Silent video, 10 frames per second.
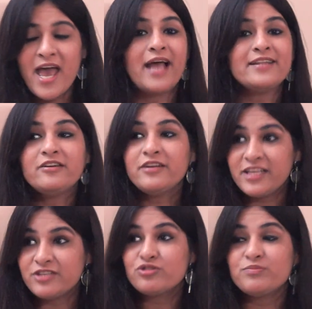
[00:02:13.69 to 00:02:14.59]
and their
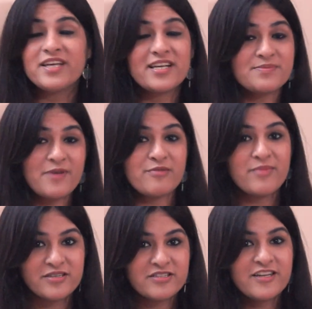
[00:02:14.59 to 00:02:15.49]
need to be
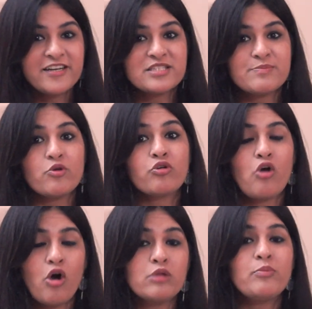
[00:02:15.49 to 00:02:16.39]
experimental and explore
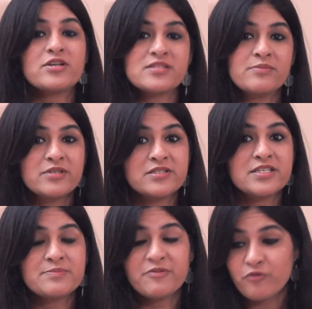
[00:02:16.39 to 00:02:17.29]
all
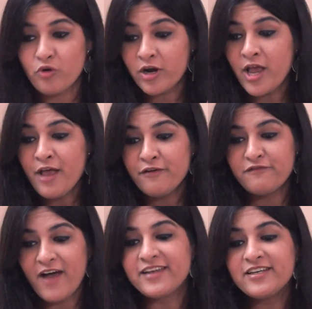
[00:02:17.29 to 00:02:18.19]
possibilities before
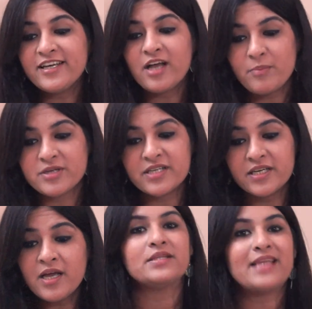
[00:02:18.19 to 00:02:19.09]
finally committing,